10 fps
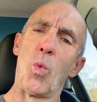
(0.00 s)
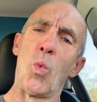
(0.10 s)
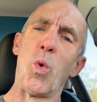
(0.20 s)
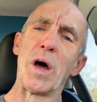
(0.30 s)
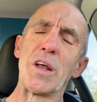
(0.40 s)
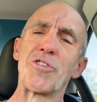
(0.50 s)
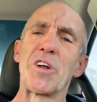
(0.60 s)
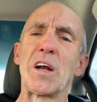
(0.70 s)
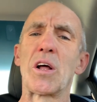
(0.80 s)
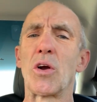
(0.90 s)
What is
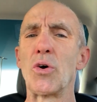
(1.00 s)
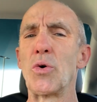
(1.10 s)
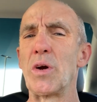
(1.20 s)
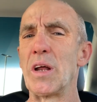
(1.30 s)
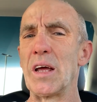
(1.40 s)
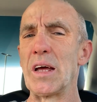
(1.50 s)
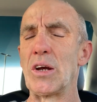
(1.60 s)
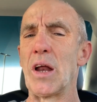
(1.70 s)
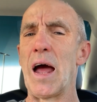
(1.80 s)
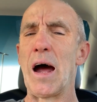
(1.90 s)
included
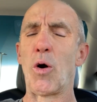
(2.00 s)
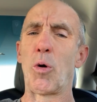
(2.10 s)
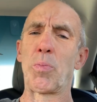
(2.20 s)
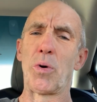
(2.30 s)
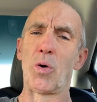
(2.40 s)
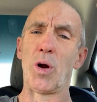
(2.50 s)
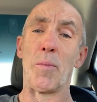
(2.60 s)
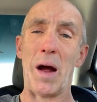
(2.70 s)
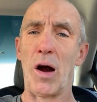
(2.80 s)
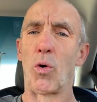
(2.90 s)
in our
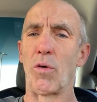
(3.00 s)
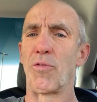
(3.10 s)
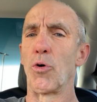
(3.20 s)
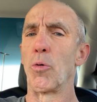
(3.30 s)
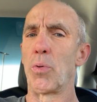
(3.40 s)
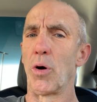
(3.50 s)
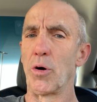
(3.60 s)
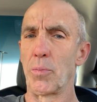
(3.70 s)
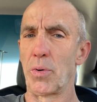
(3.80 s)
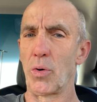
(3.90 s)
program, our referral
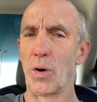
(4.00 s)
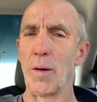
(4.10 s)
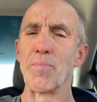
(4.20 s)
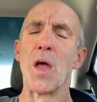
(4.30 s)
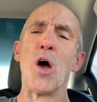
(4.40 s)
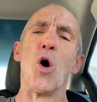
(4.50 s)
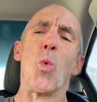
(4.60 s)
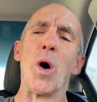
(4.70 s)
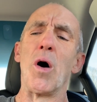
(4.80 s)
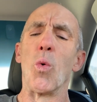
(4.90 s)
partner program?
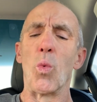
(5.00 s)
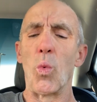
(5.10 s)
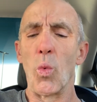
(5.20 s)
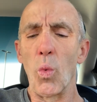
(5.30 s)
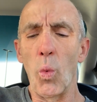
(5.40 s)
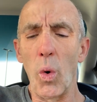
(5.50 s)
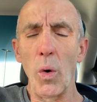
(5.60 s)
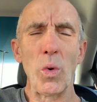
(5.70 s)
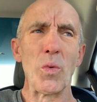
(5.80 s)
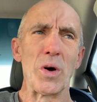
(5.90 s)
Well,
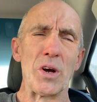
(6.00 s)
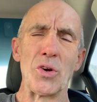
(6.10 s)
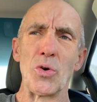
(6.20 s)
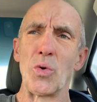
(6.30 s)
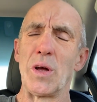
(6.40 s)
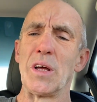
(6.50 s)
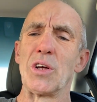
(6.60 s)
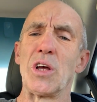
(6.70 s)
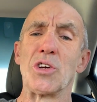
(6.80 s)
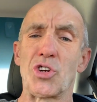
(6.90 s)
what we want to do
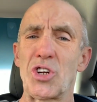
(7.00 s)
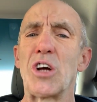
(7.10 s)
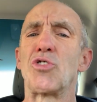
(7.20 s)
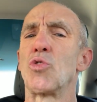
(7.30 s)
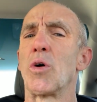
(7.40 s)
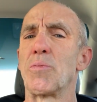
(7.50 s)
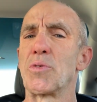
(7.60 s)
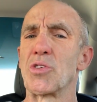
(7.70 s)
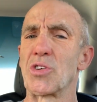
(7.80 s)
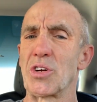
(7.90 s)
is set you up
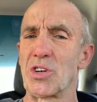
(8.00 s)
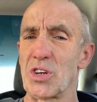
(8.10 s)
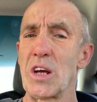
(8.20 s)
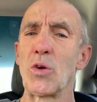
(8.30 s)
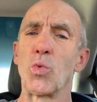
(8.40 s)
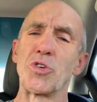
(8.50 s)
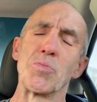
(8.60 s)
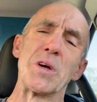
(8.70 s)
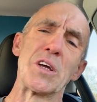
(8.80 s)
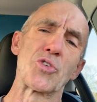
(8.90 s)
to succeed, which
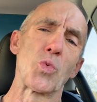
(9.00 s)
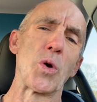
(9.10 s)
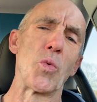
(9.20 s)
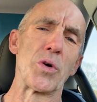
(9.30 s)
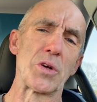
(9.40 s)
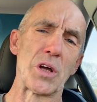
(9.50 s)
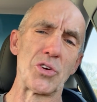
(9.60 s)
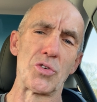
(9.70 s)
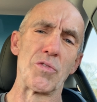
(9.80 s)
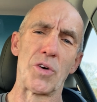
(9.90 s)
means we want to
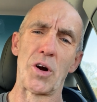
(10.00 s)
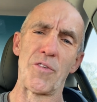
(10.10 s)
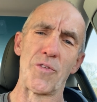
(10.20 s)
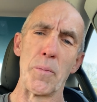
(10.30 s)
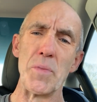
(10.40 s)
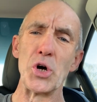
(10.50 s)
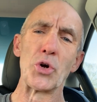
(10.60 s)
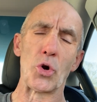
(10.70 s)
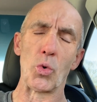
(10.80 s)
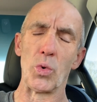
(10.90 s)
get you very
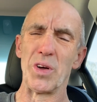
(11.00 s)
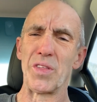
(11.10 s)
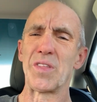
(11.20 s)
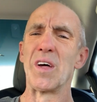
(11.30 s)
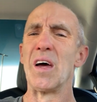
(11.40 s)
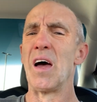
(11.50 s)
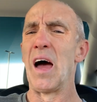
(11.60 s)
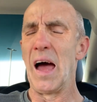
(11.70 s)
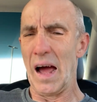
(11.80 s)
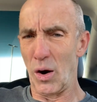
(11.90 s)
familiar with
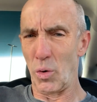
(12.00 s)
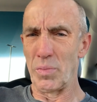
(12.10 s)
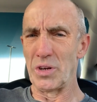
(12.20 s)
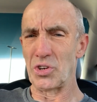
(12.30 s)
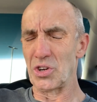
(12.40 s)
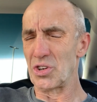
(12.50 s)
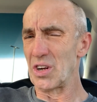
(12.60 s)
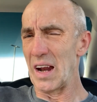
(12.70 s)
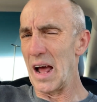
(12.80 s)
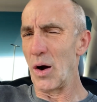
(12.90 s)
our business
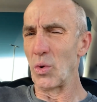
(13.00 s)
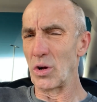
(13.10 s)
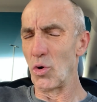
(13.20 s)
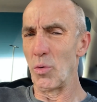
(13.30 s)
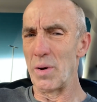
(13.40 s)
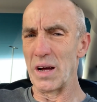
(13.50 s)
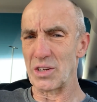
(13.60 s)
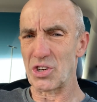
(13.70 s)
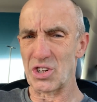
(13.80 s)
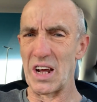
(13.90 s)
and how we go
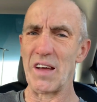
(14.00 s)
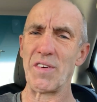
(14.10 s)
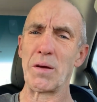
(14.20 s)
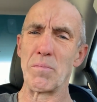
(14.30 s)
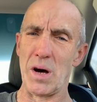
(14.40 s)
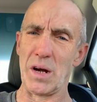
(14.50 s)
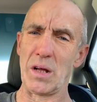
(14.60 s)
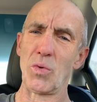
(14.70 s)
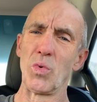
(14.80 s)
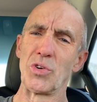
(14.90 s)
about saving
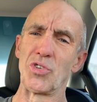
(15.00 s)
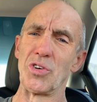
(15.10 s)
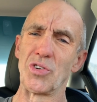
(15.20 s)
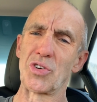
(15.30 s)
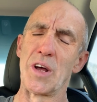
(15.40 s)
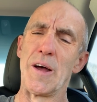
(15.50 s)
money, which is